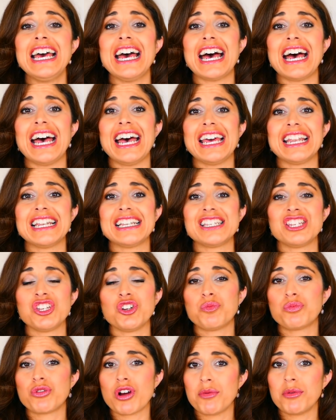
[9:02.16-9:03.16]
and
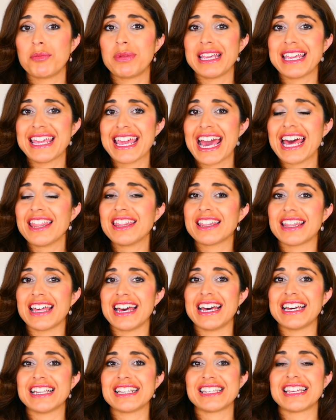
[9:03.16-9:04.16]
you'll probably
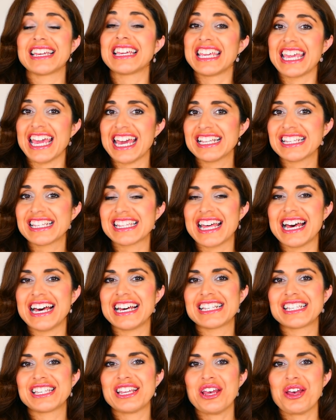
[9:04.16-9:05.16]
guess
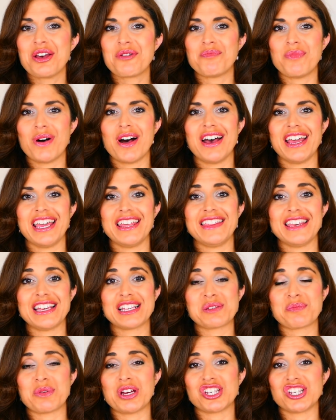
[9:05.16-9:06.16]
that, by the
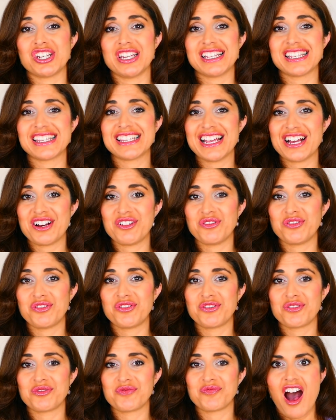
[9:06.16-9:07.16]
expression
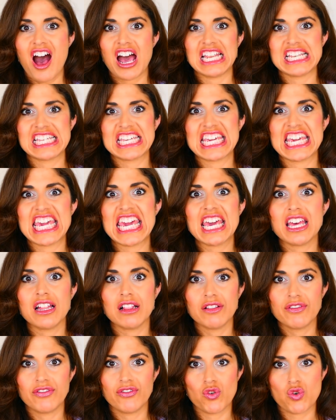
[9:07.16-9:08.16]
itself. I'd
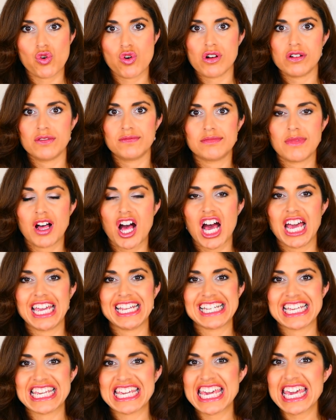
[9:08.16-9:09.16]
kill for.
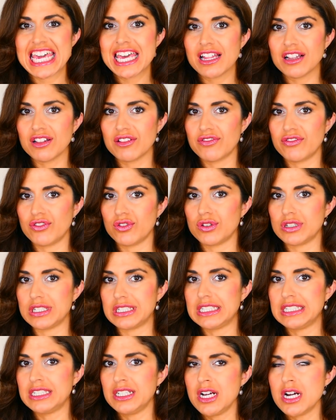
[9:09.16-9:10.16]
I'd kill for.
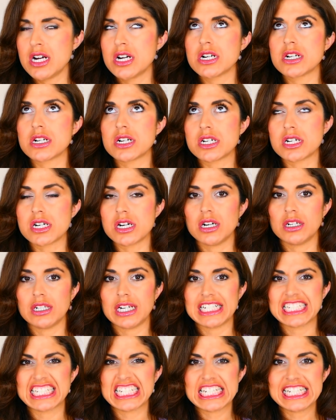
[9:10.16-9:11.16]
Oh,
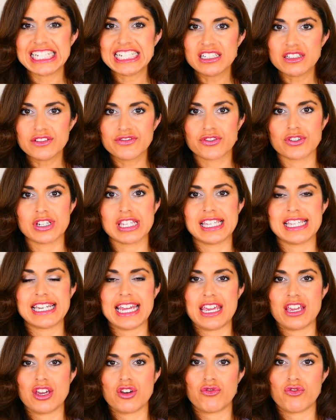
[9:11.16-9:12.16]
I'd kill for a
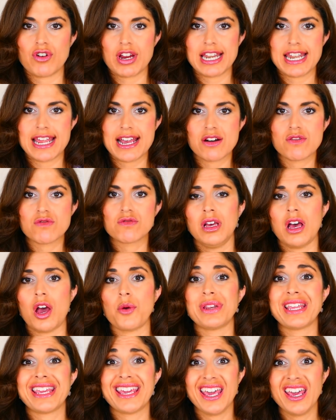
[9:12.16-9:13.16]
steak right now. I
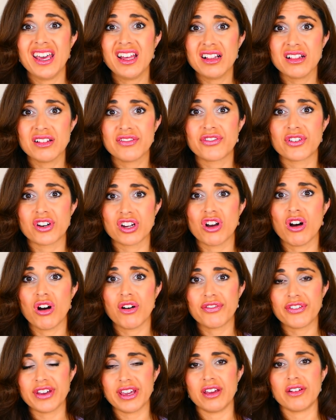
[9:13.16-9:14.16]
would kill for a
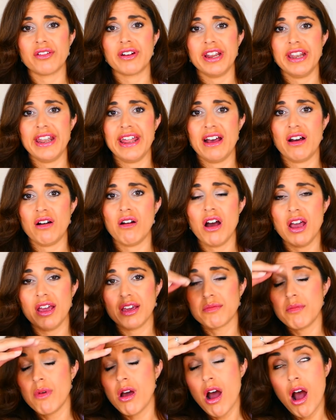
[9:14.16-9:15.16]
coffee right now. I
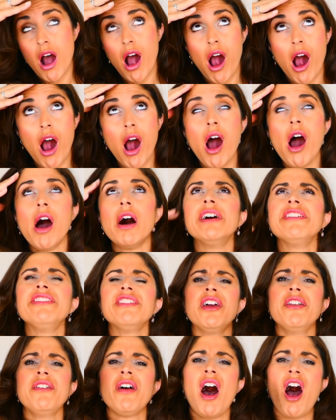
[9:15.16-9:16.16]
am,
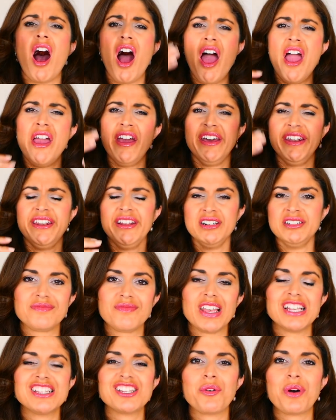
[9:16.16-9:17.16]
so tired.
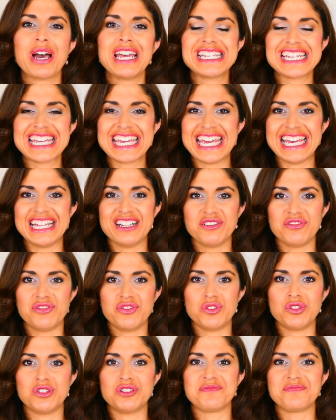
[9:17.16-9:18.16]
So I'd kill
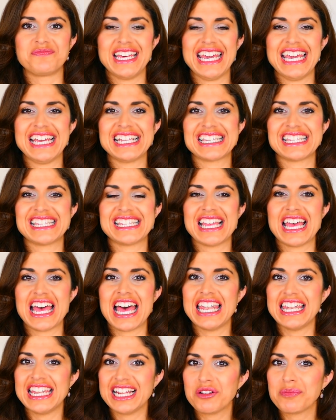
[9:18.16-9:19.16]
for. It's
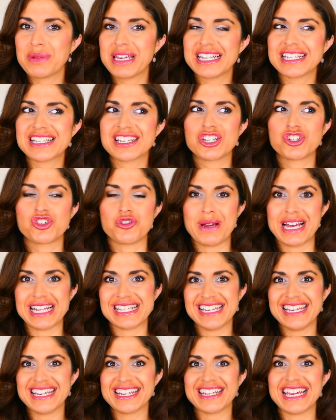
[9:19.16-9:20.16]
a little bit
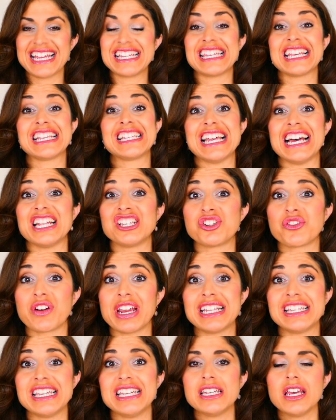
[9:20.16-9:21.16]
dramatic. It's
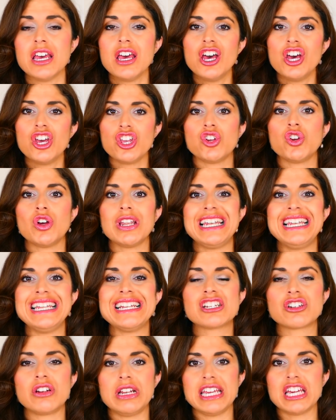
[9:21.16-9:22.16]
exaggerated. You're not
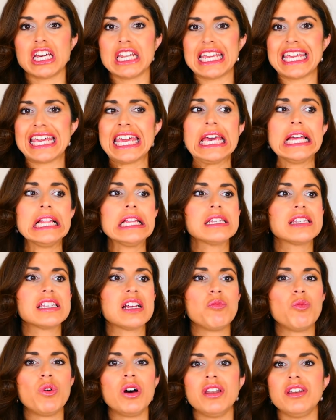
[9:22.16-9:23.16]
literally going to kill
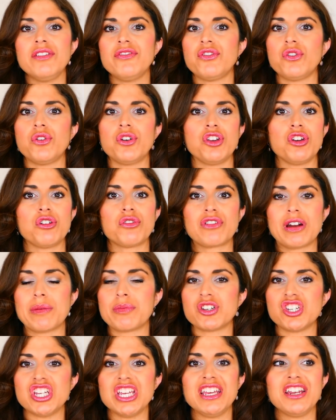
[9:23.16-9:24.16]
someone for your
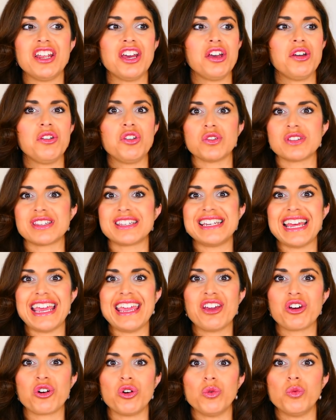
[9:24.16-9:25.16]
frappuccino, your
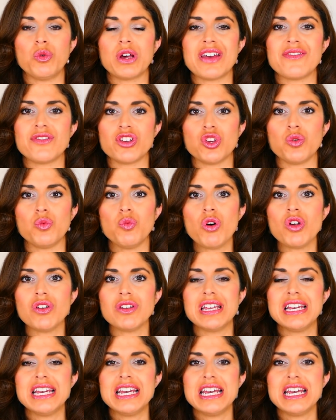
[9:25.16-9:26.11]
steak, or whatever you want.